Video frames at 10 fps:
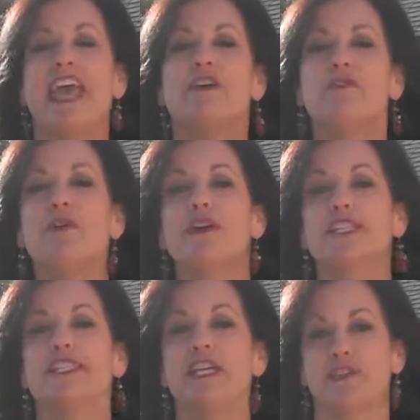If you are
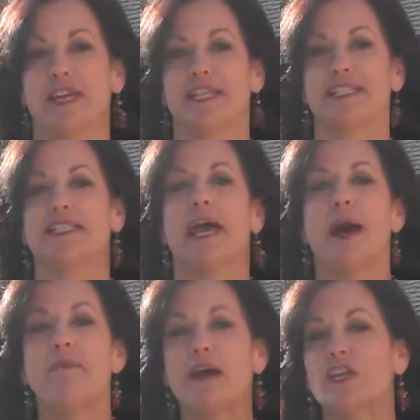serious
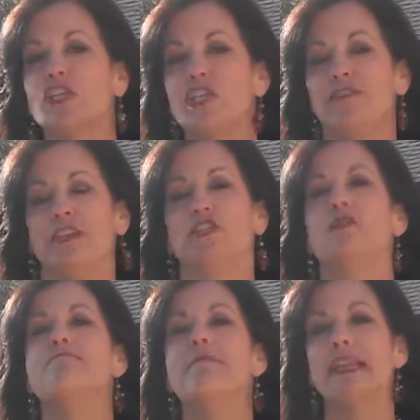about achieving
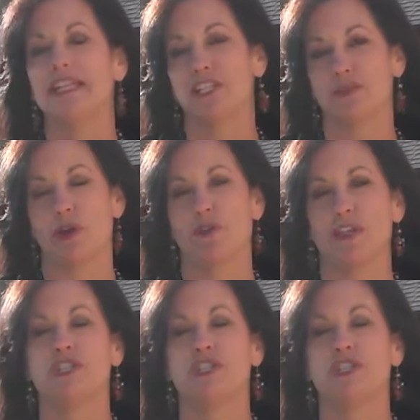tremendous growth